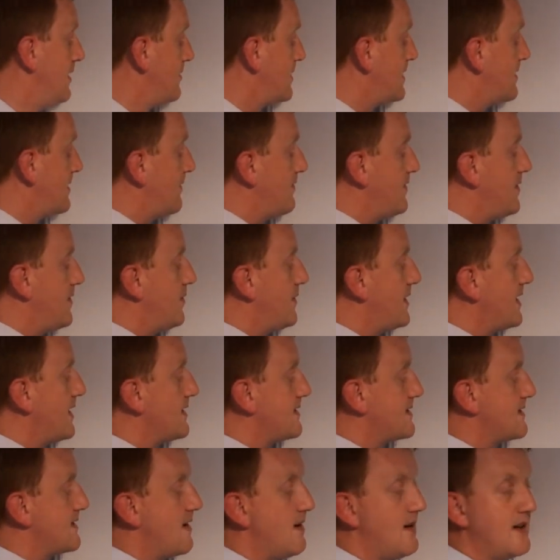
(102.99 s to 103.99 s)
We have no way
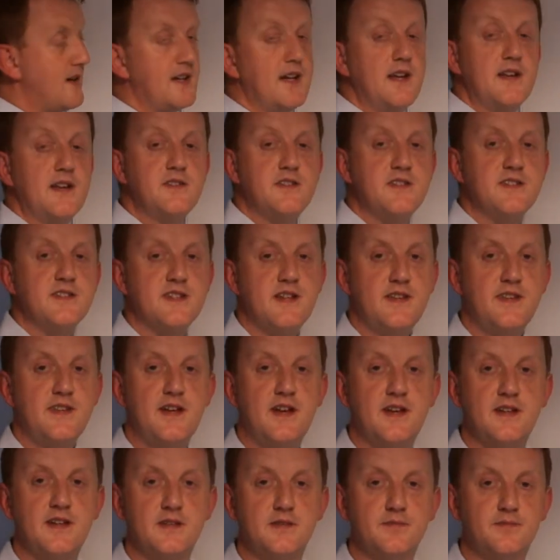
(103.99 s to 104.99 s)
installing agents on
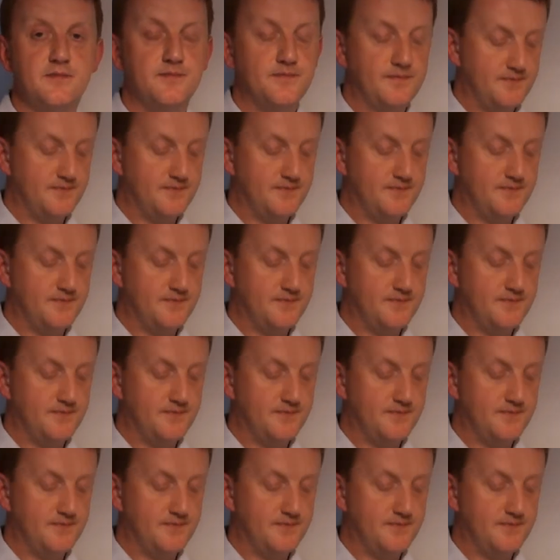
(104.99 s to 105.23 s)
that.